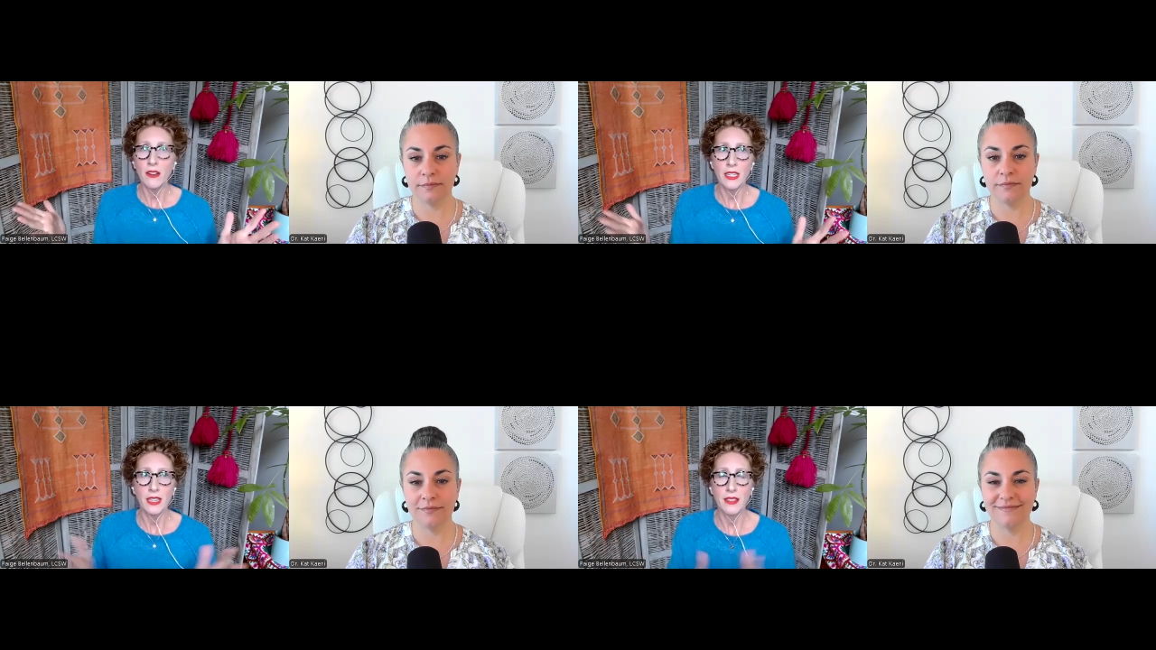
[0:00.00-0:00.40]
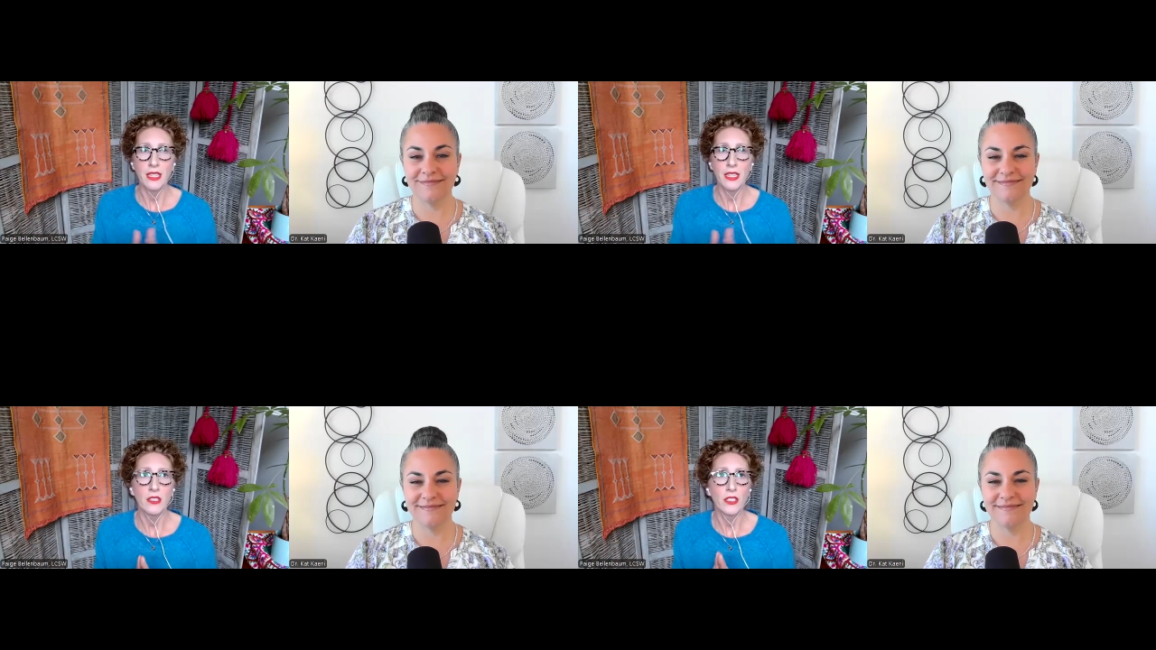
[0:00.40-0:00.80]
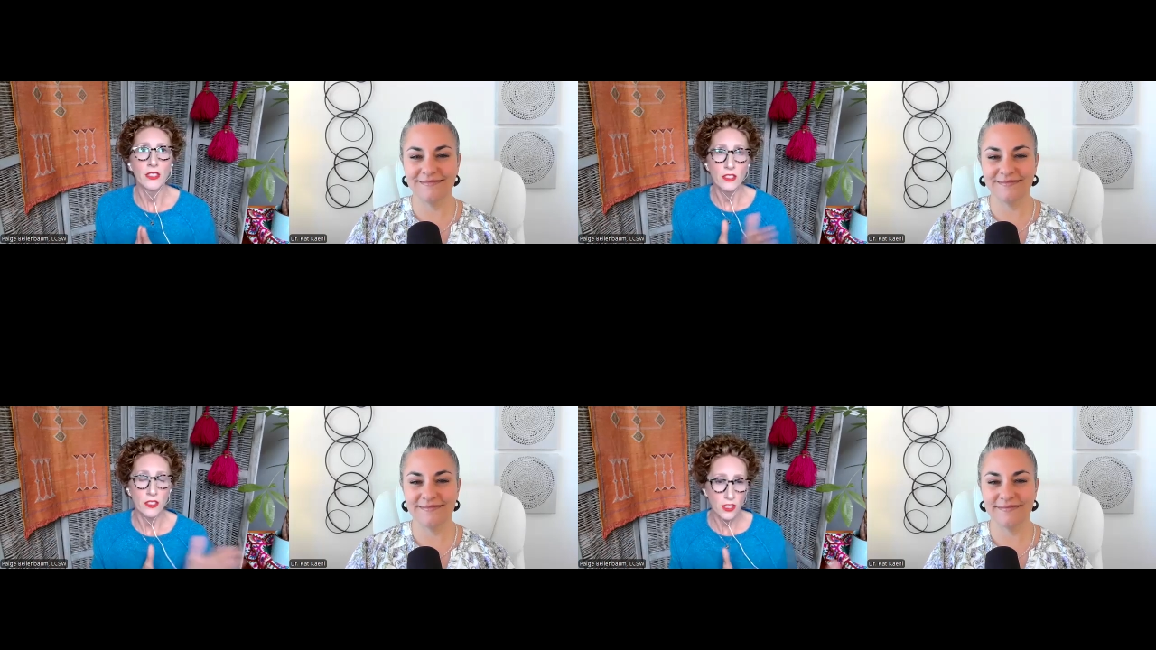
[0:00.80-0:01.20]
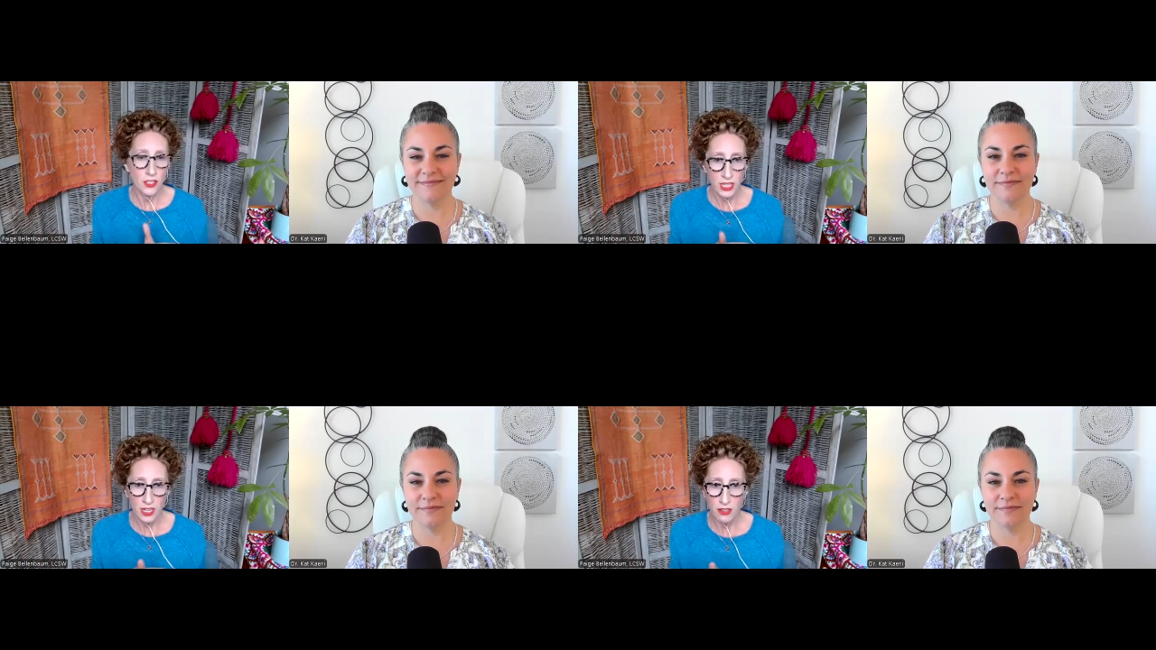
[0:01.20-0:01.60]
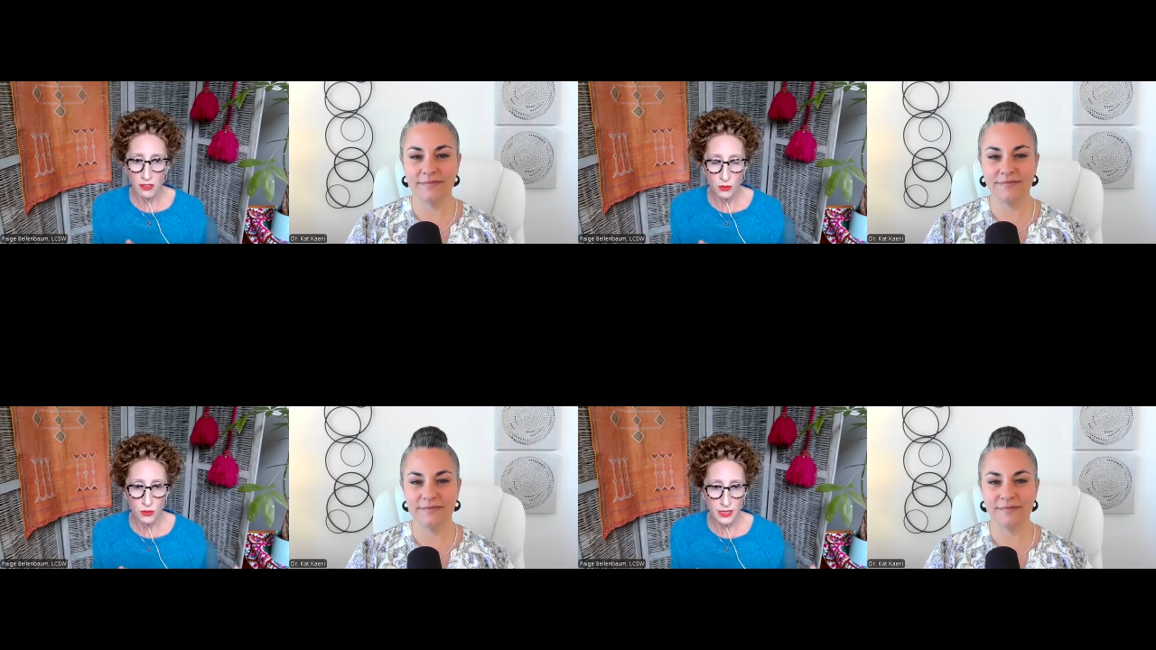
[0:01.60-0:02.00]
Speaker 1: And I think, look, the Surgeon
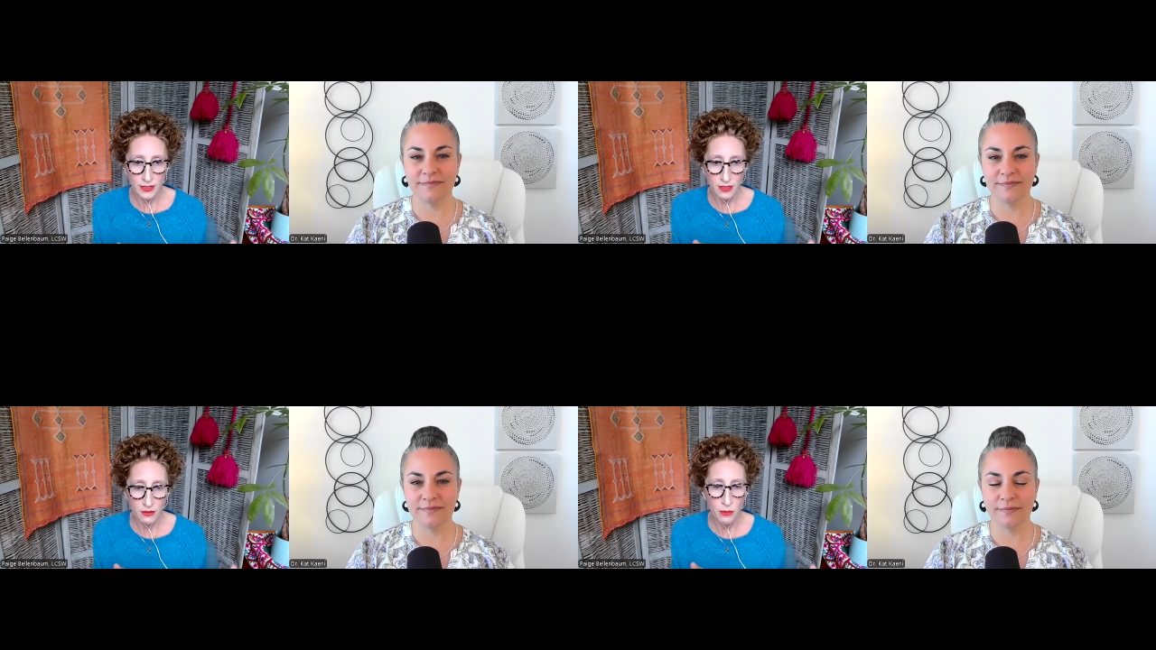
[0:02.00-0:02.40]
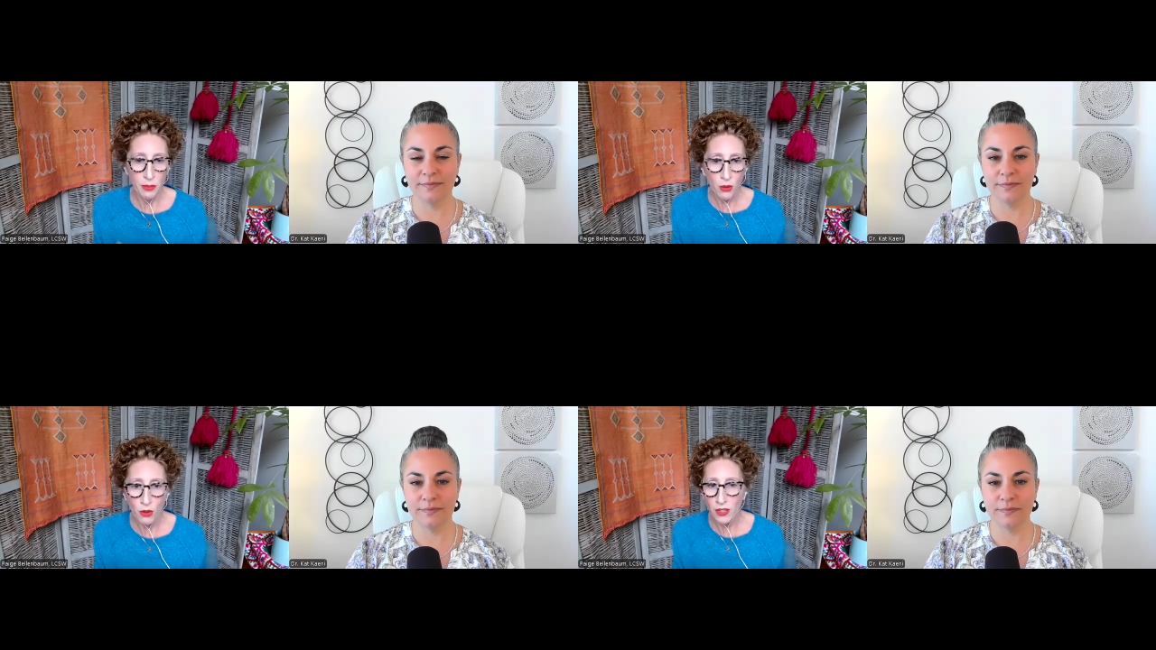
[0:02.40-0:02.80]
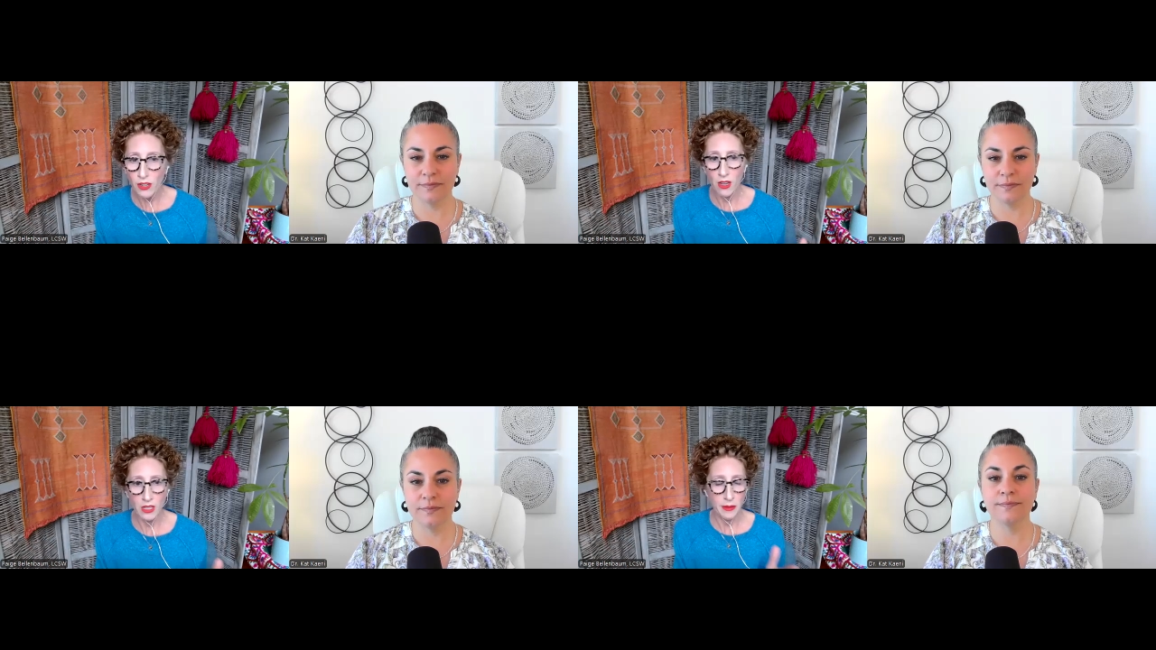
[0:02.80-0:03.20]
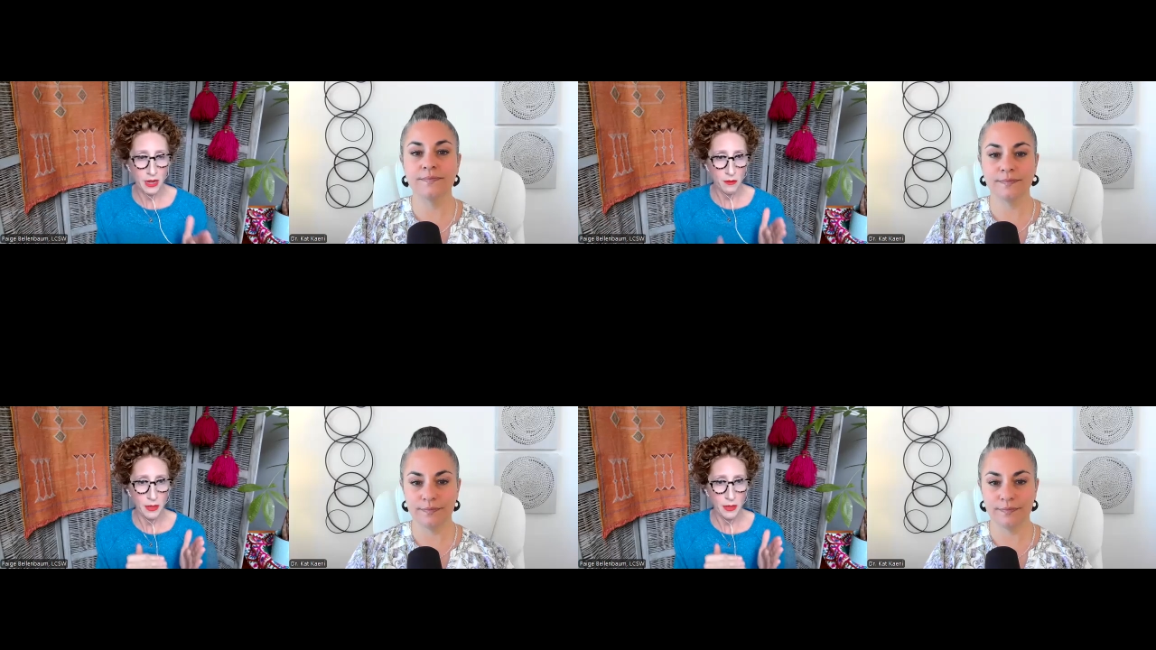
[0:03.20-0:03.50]
General's recent report all about